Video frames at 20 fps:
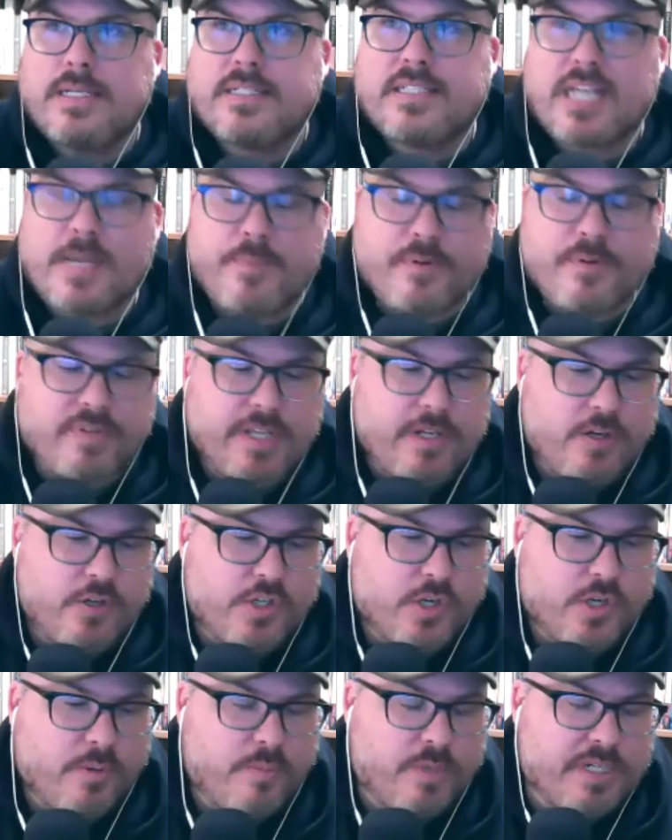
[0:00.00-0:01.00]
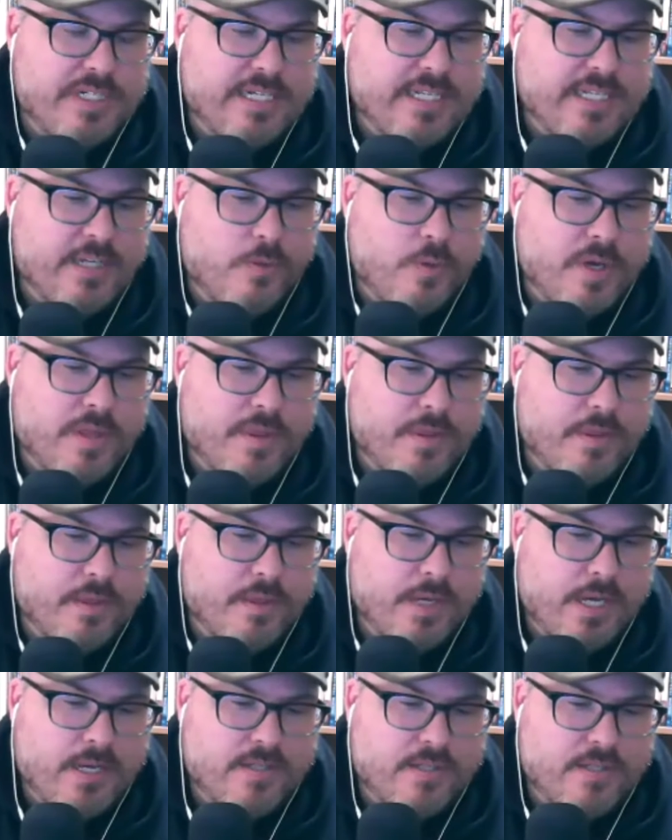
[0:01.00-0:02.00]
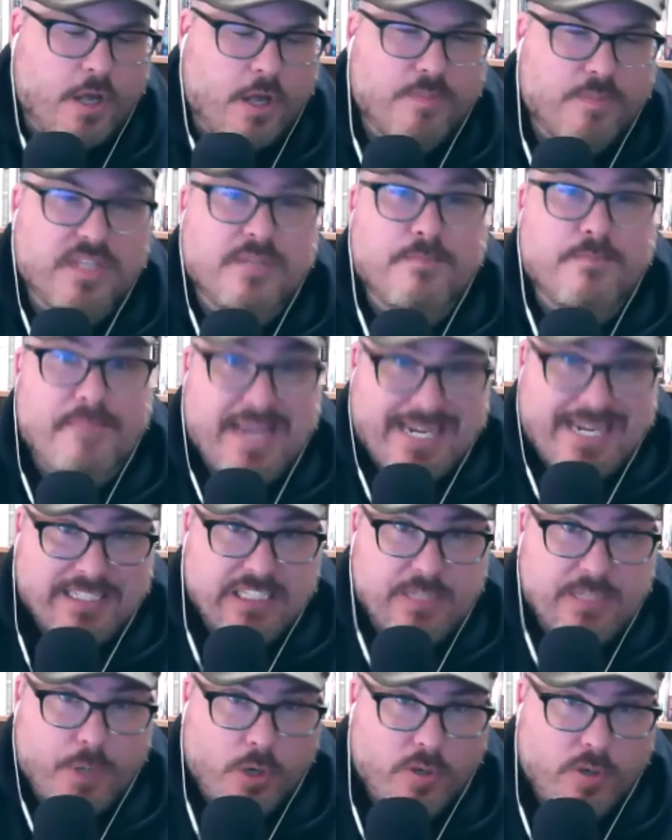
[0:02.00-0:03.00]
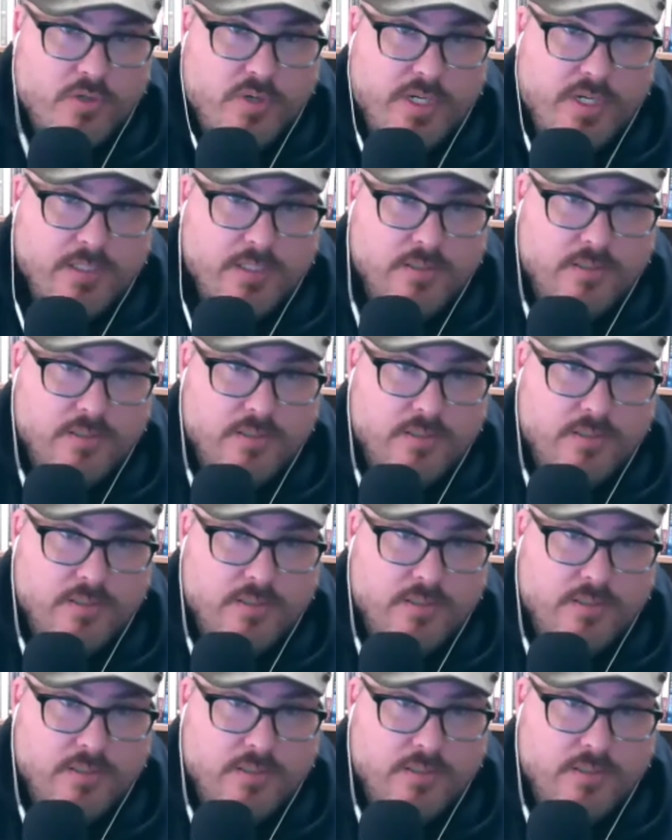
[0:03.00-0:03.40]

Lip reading: Type of literature when we're dealing with Psalms is mainly poetry.